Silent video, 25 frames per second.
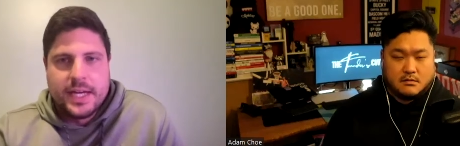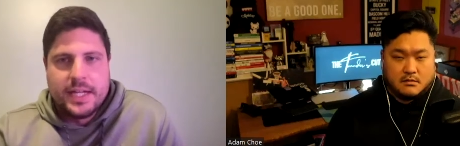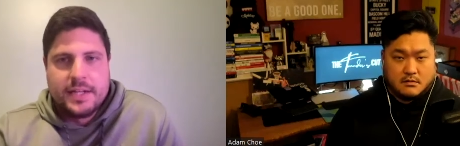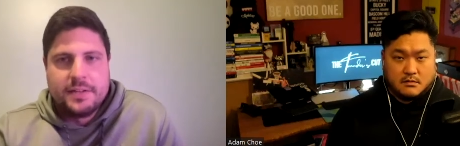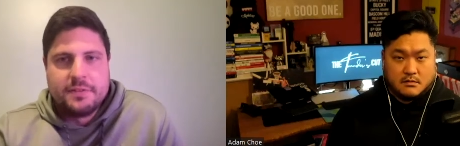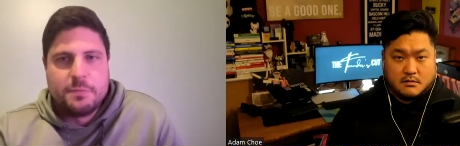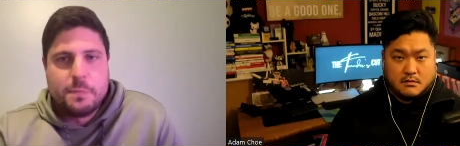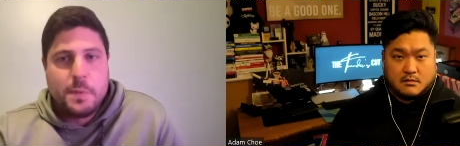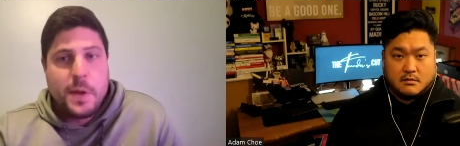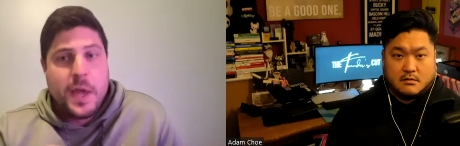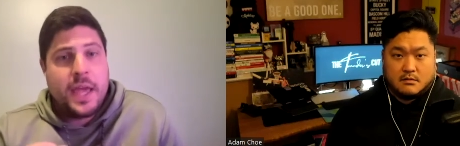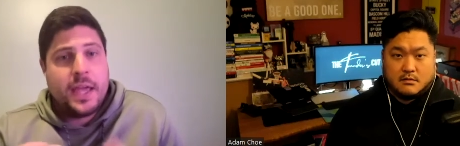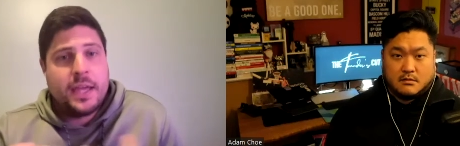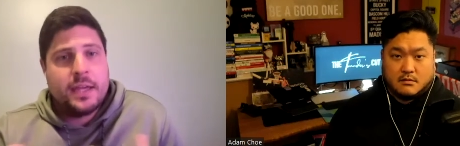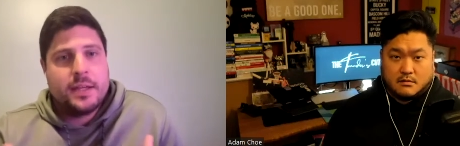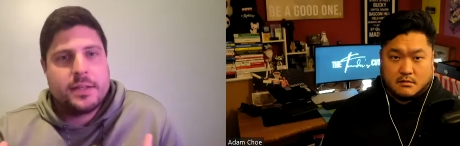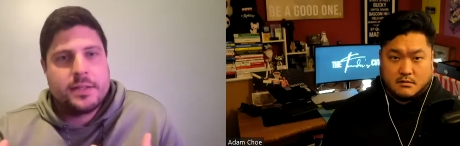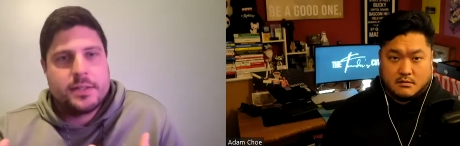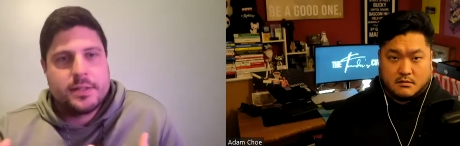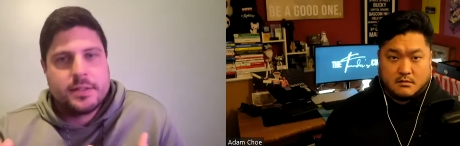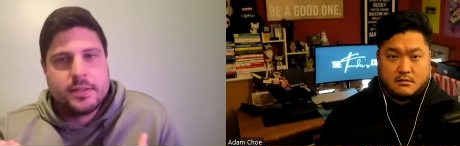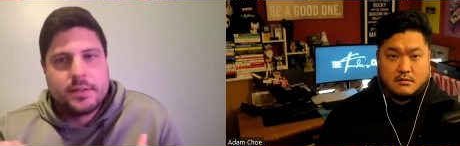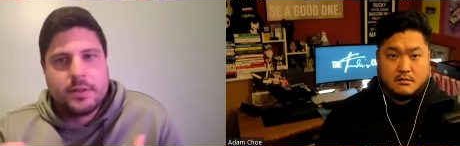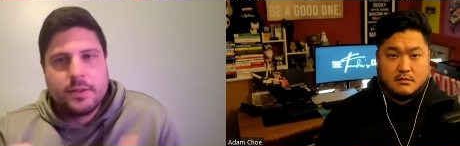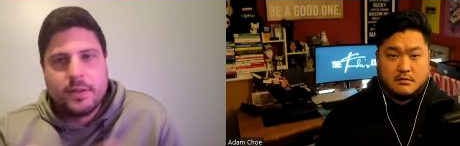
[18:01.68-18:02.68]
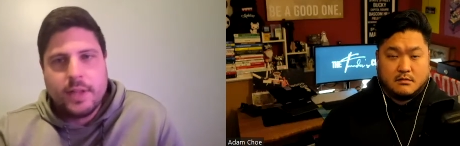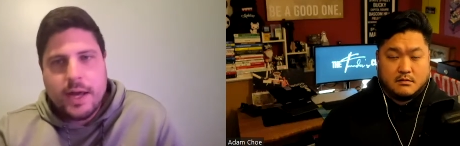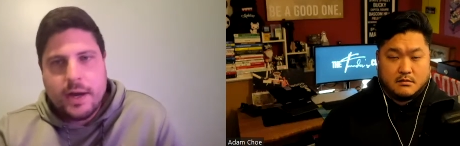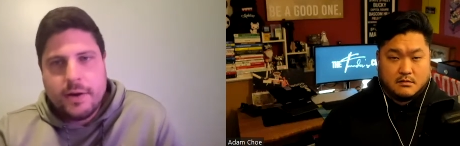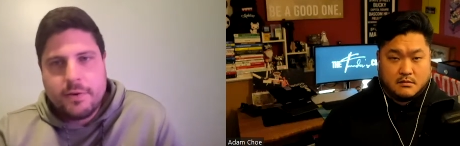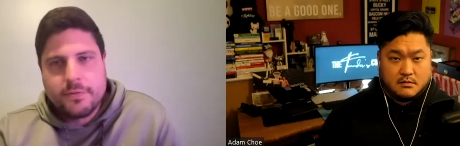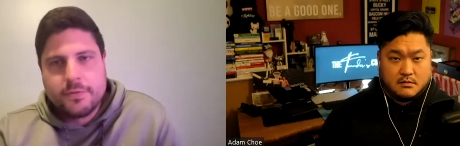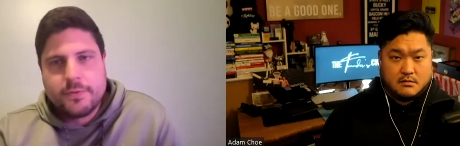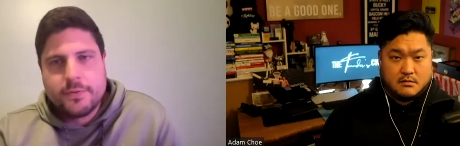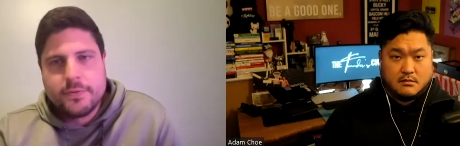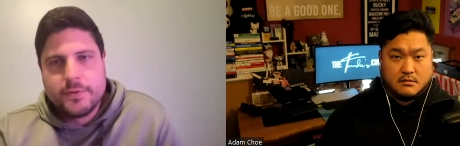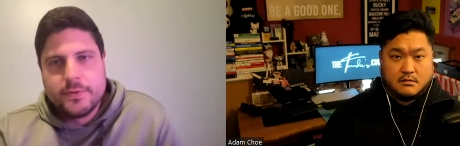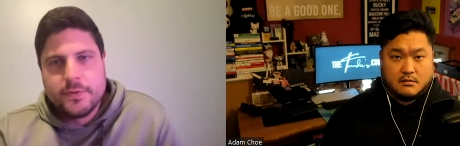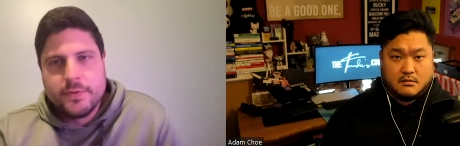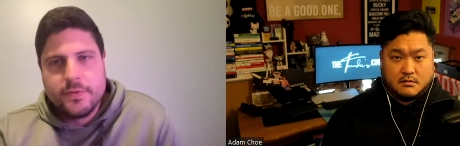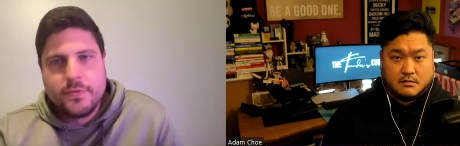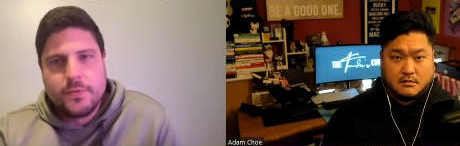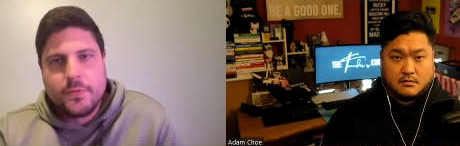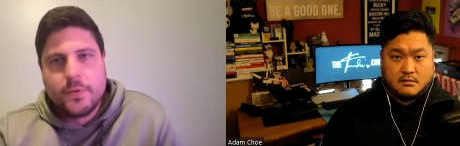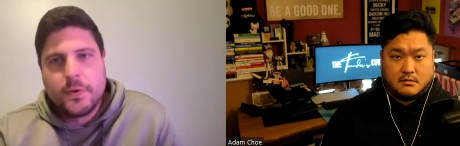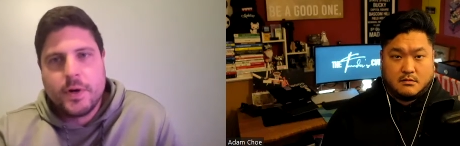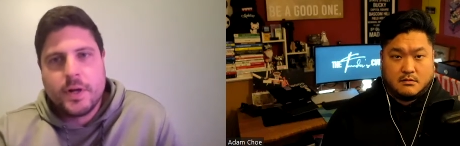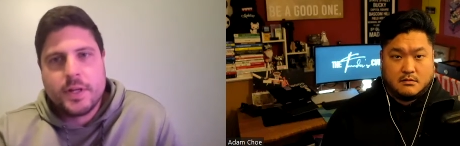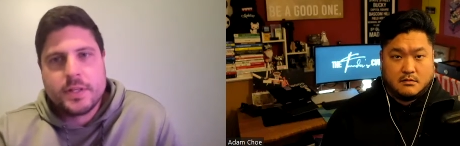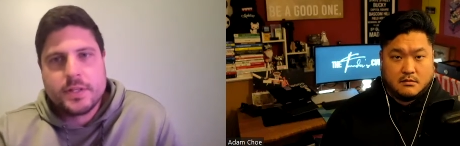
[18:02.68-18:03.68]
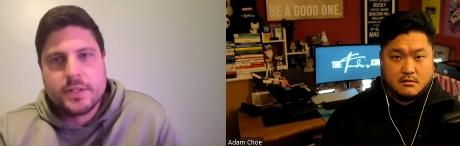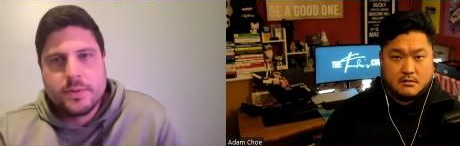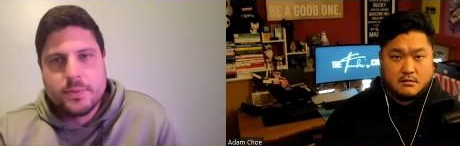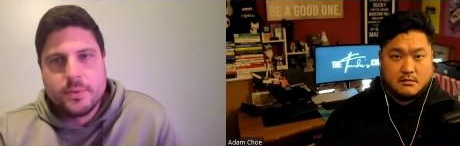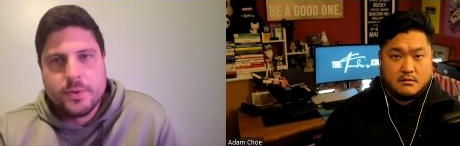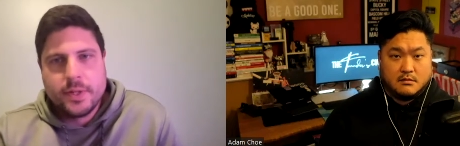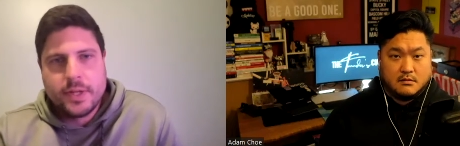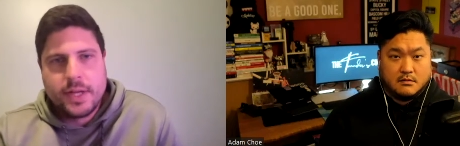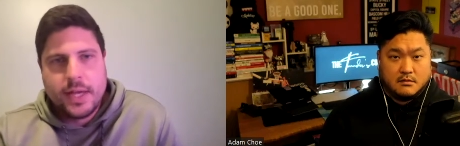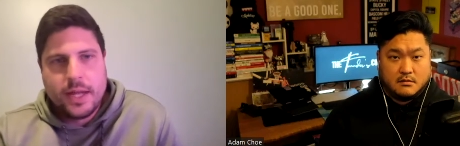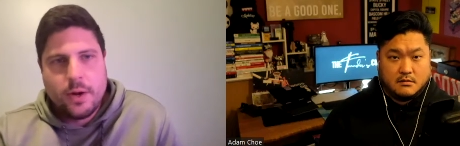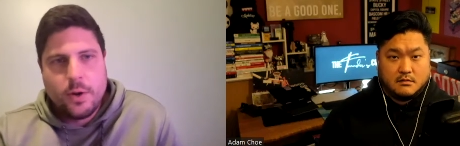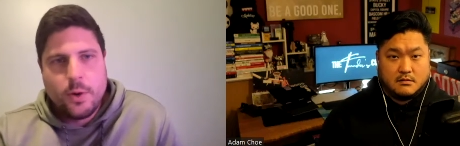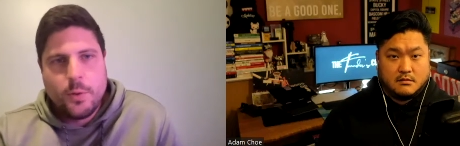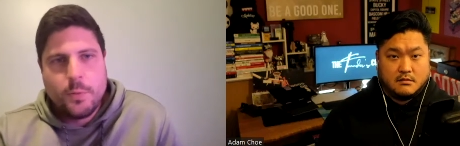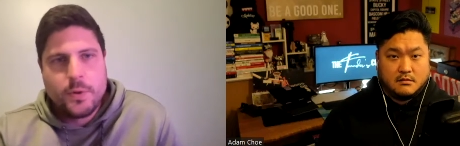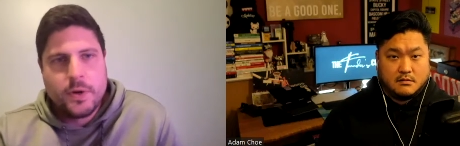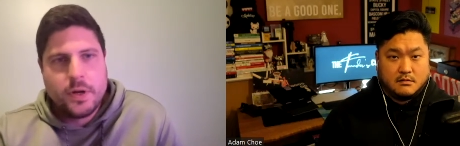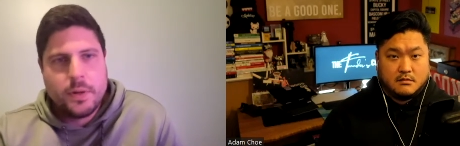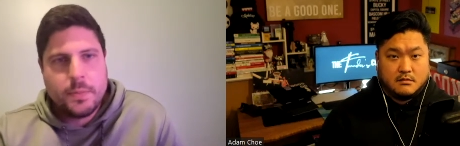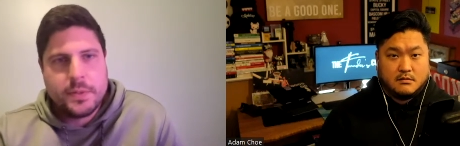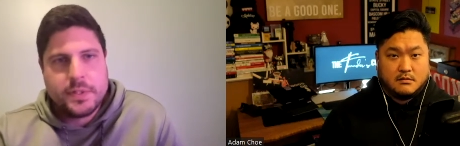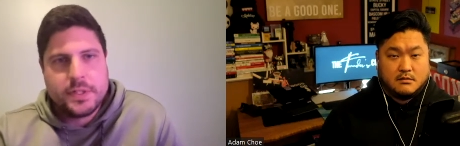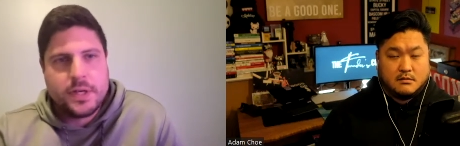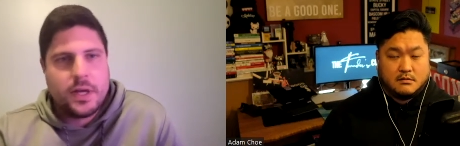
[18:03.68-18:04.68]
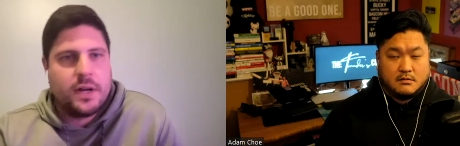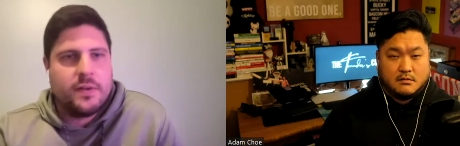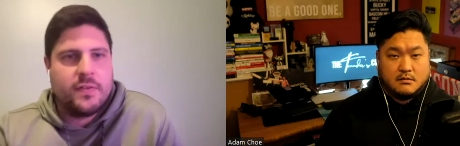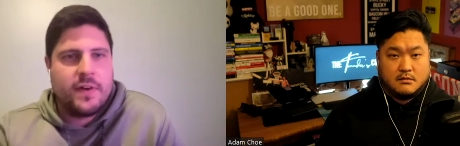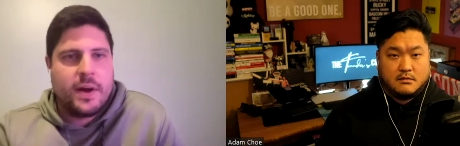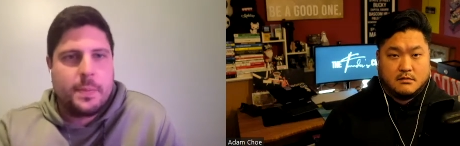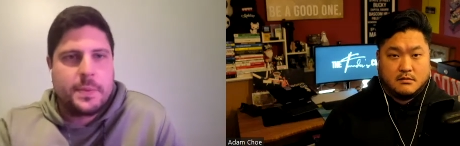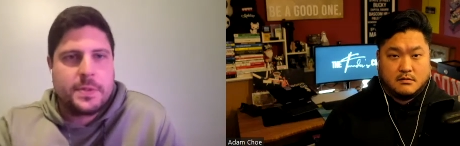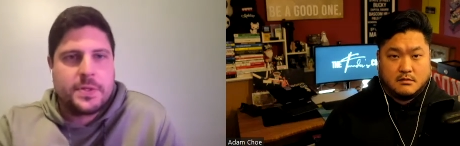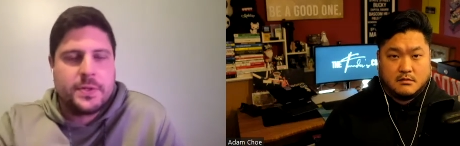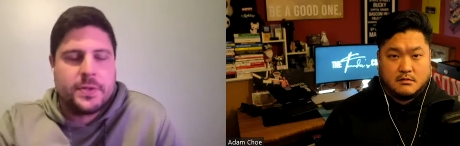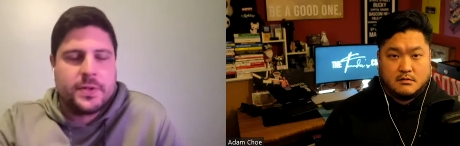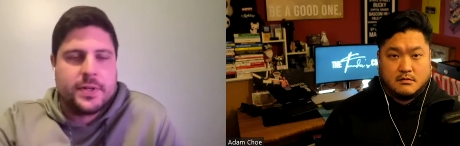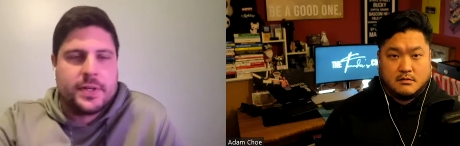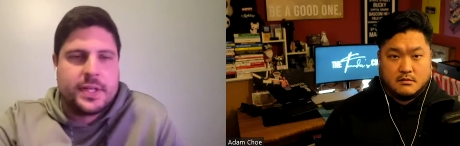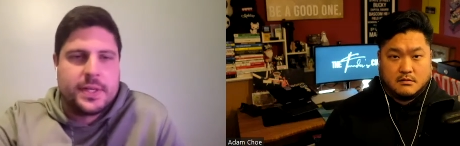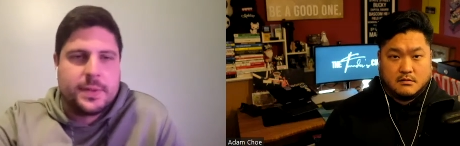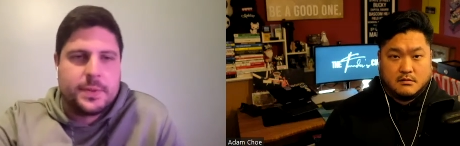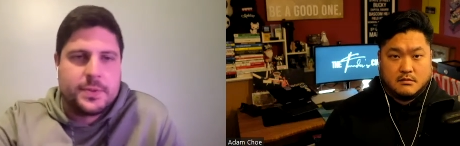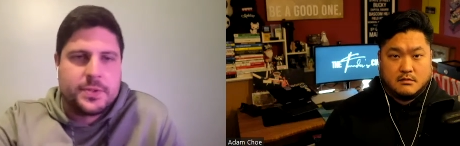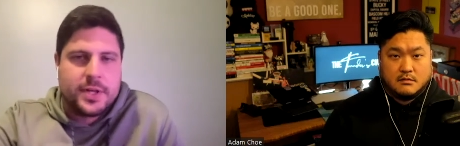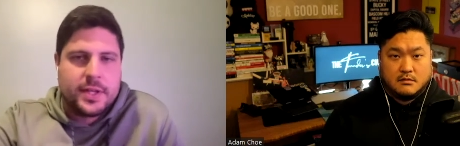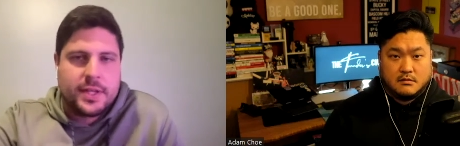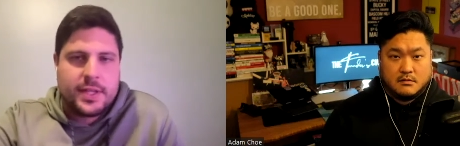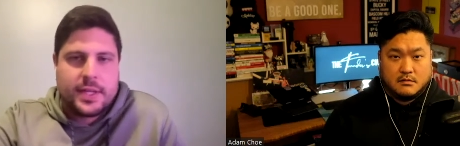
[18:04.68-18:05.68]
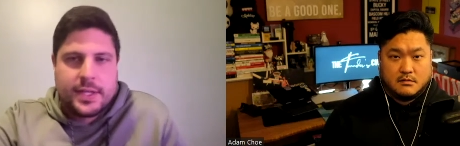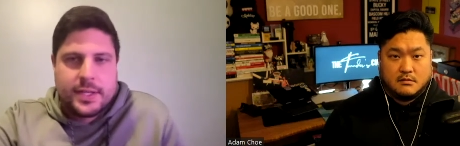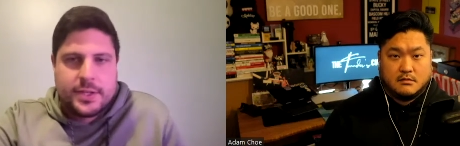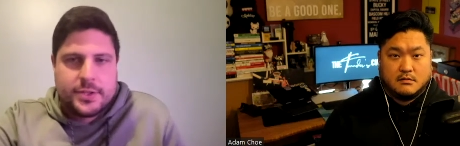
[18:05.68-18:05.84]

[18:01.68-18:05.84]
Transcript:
Speaker 1: kind of pace to allow for us to really kind of open up a ton of opportunity, which I